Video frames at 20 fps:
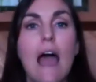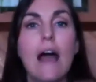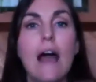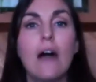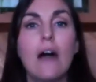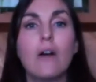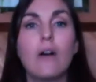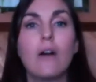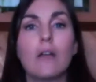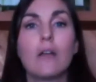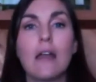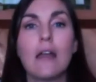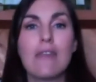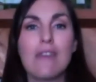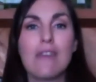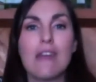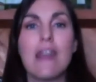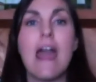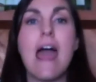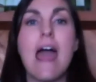can I
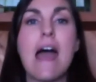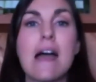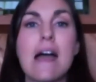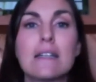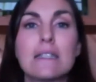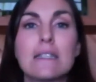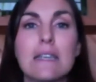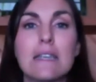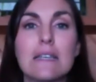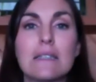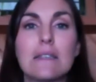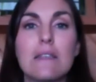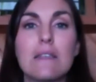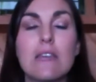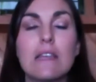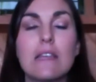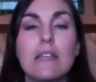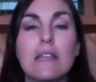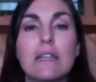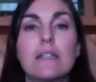then access the
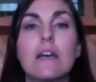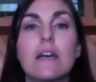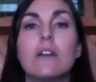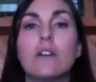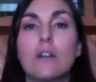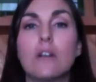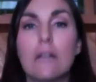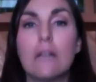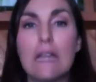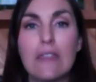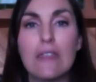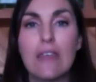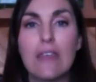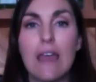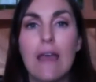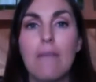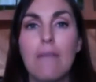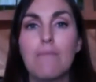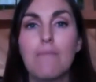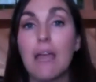thing that's underneath
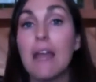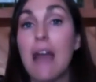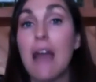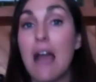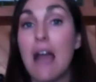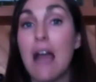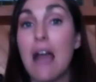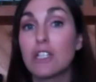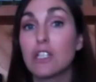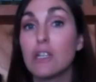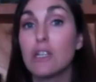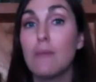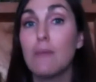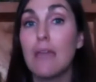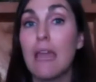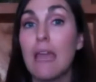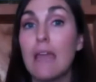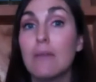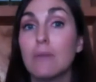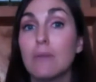it and actually be
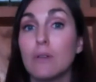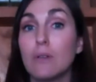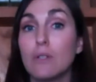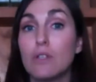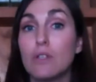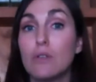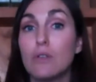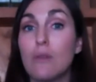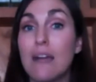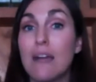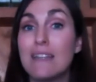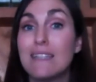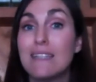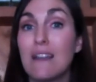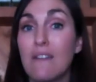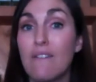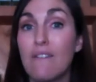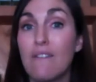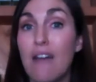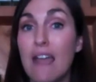able to
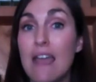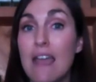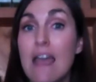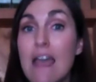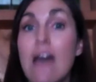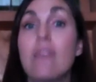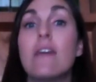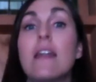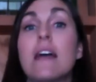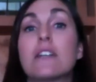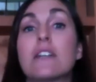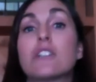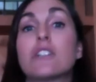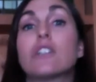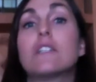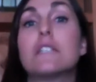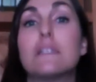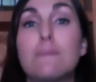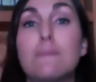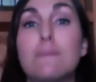identify it and then actually
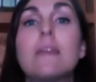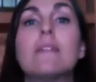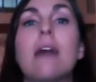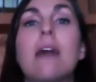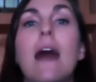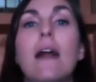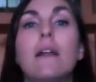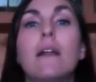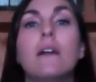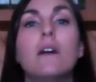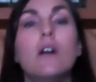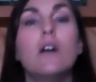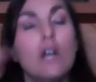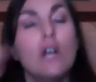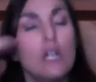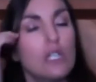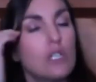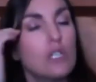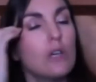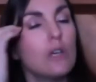speak that?
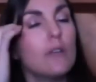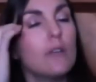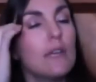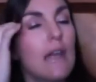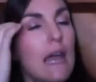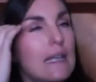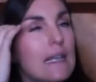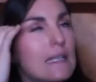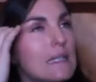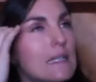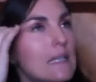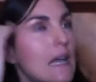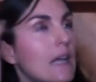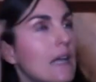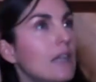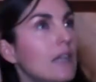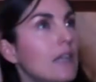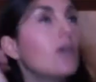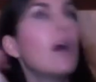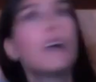So then I can say to
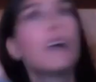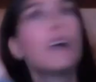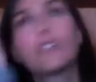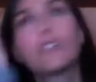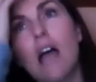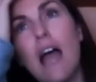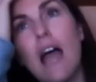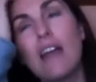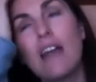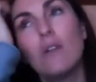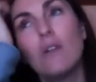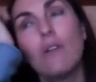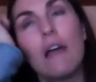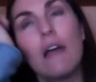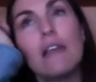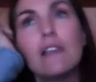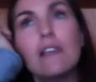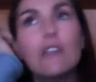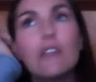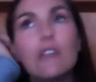you, Asha, I don't
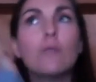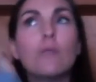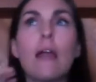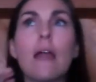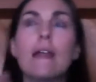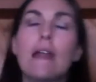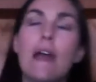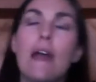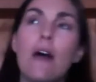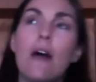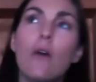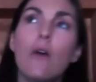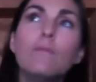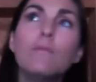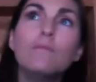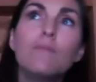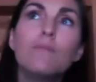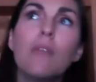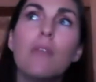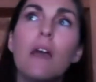like you right now,
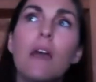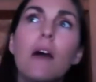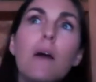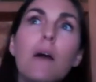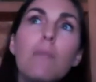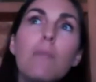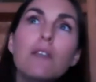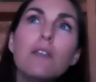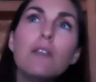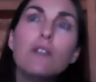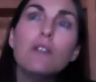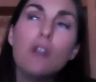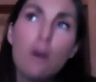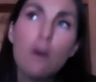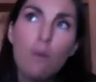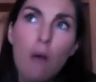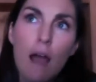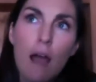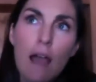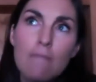but you know
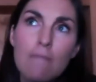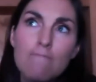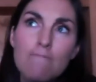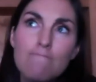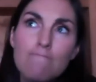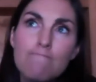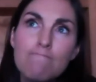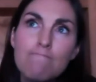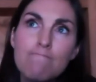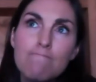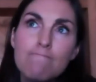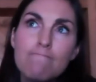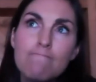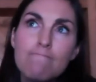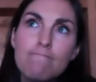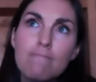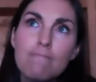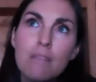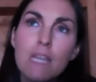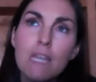what?
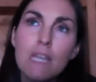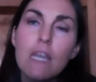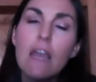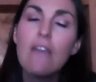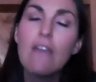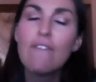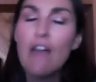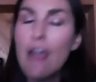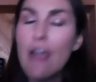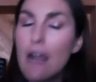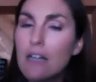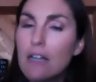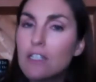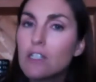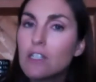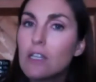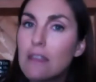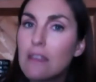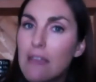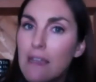If I
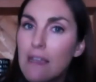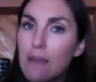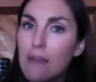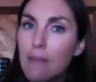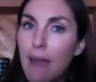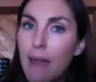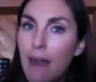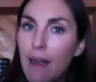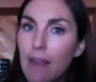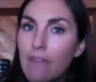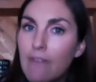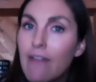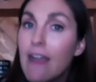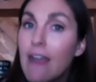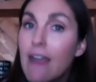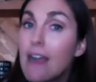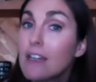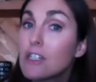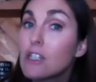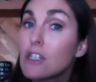actually think about it, if I
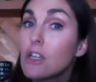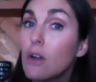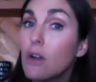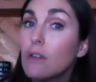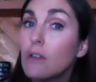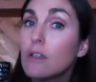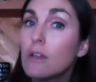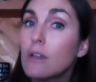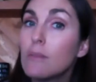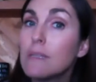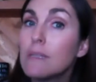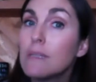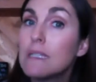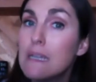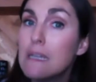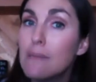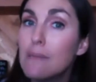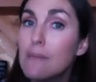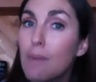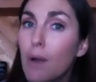actually go a little bit
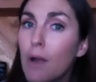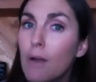deeper,